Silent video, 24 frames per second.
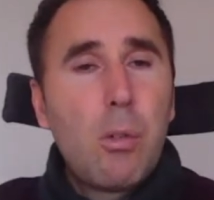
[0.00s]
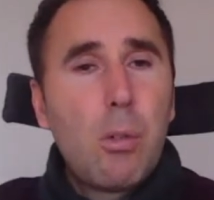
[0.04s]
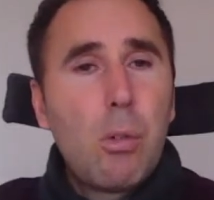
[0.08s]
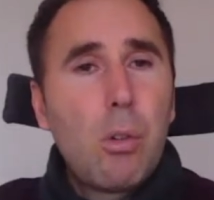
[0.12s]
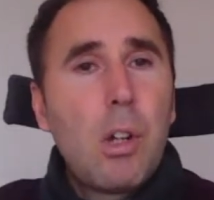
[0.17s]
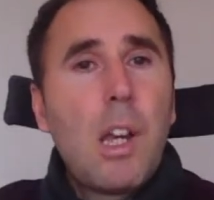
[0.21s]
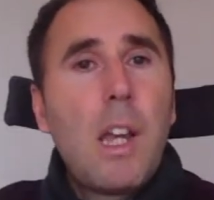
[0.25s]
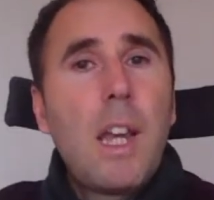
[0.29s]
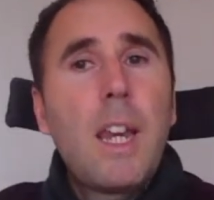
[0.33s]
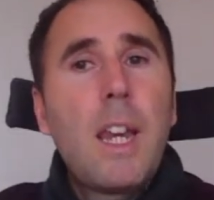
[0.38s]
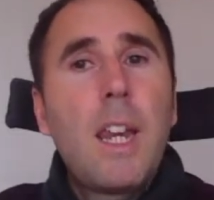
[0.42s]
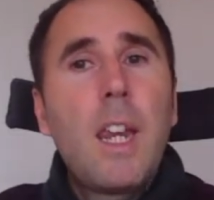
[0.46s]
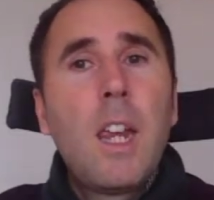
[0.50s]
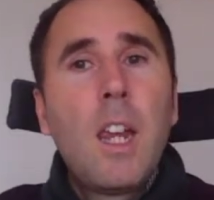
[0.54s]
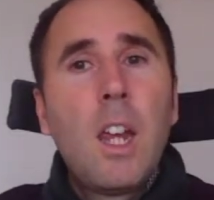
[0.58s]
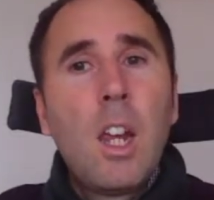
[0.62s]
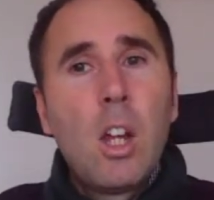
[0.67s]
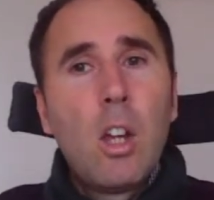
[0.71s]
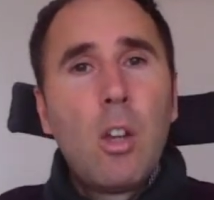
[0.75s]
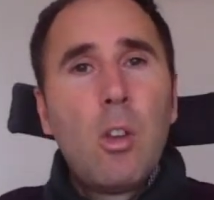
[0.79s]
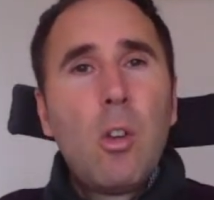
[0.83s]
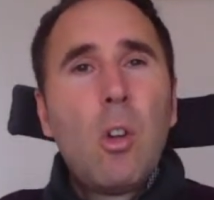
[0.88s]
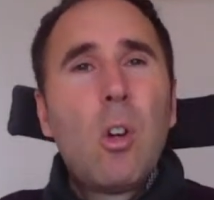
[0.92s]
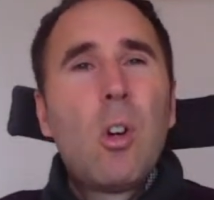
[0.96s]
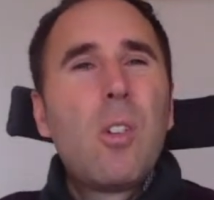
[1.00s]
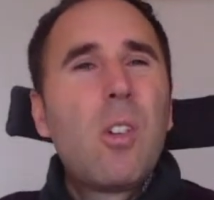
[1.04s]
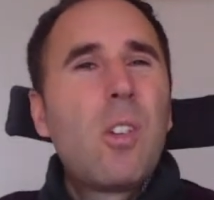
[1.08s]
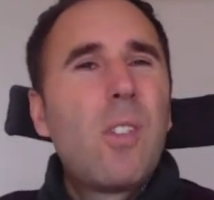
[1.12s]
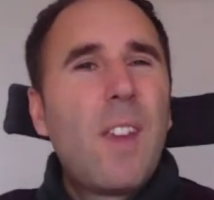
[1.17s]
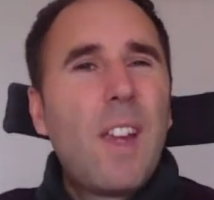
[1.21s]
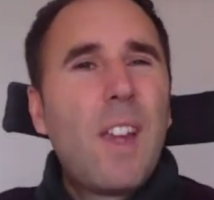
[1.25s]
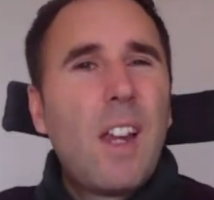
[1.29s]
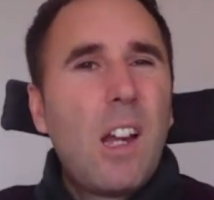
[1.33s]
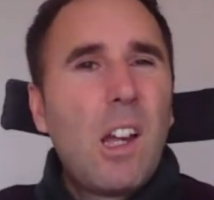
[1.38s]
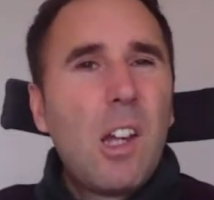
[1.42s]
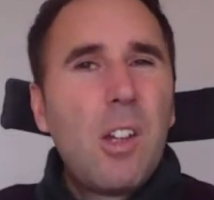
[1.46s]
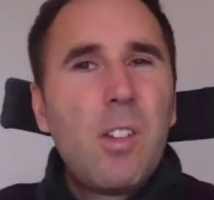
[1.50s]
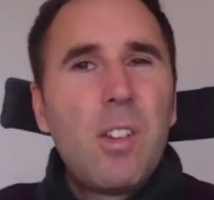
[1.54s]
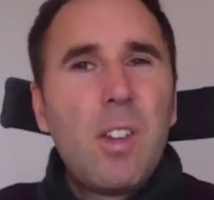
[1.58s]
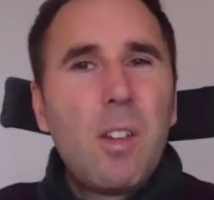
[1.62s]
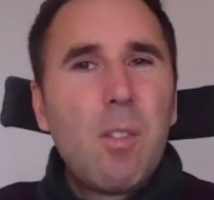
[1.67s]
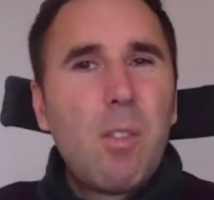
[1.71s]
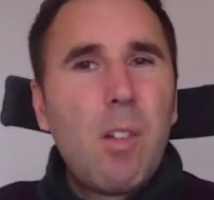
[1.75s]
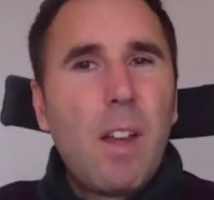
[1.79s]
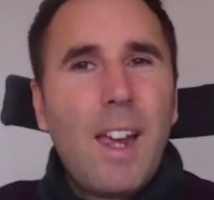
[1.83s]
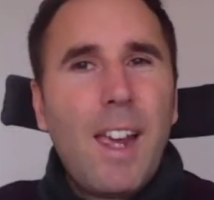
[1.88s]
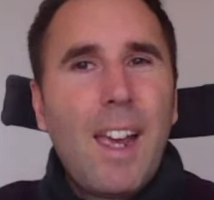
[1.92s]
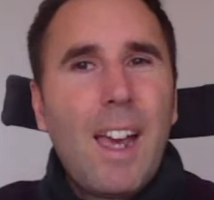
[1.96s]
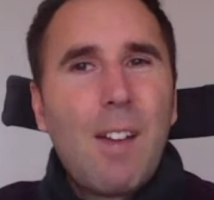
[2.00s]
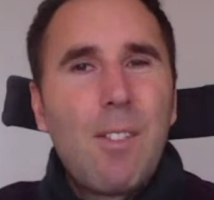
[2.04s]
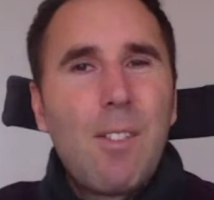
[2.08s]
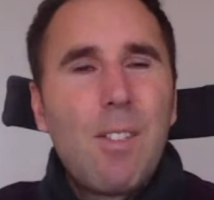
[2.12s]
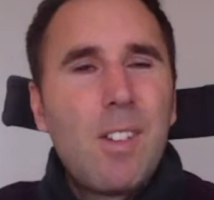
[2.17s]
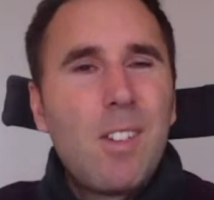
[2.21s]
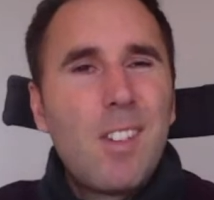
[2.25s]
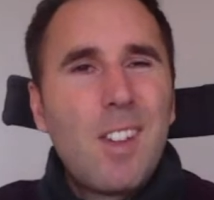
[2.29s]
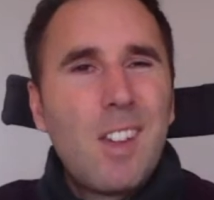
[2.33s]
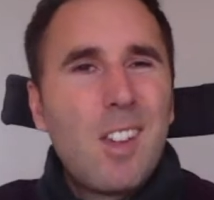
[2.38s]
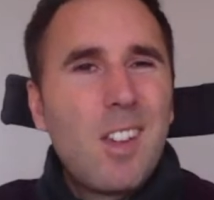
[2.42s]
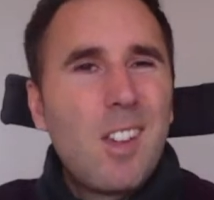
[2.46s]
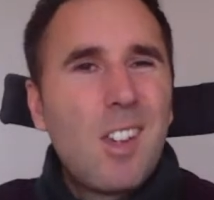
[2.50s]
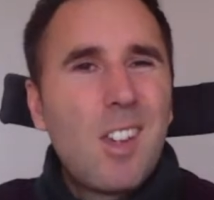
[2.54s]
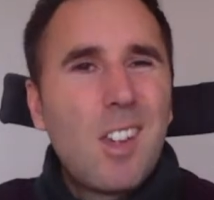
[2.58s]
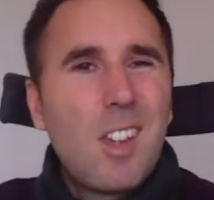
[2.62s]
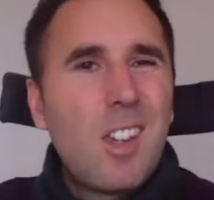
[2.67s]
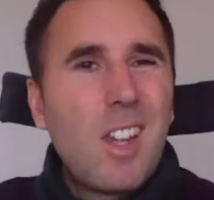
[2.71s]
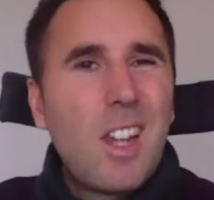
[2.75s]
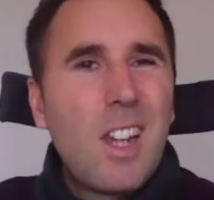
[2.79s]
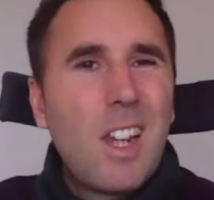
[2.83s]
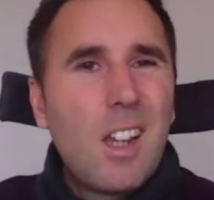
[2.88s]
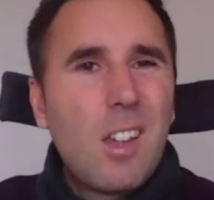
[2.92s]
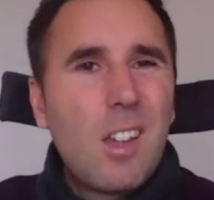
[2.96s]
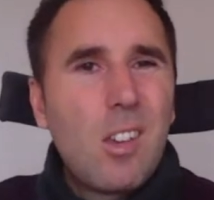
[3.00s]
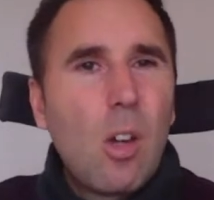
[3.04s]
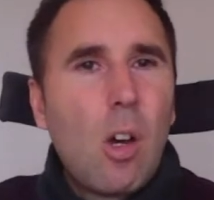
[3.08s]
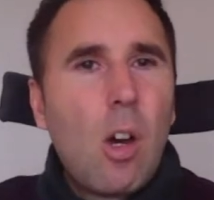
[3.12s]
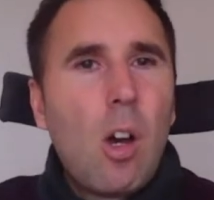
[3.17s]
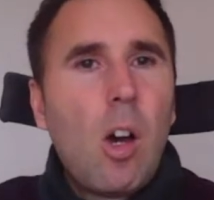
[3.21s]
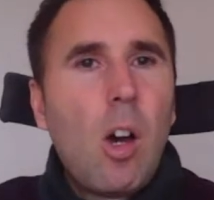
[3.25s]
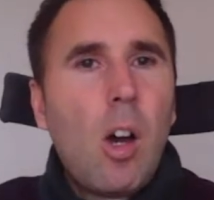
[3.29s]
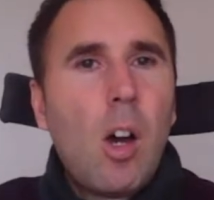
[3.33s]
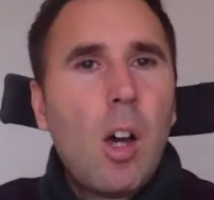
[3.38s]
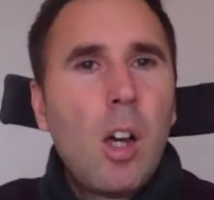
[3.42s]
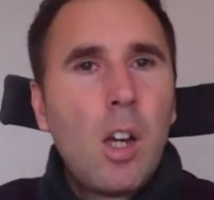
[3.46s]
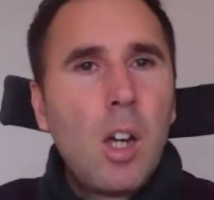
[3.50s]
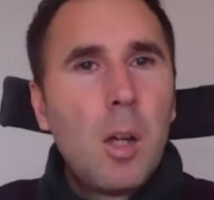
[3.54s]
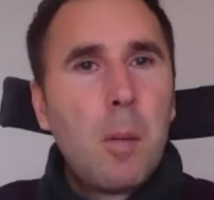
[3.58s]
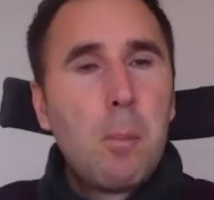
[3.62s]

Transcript: truly not just inclusive, like Gavin says, as a CSR,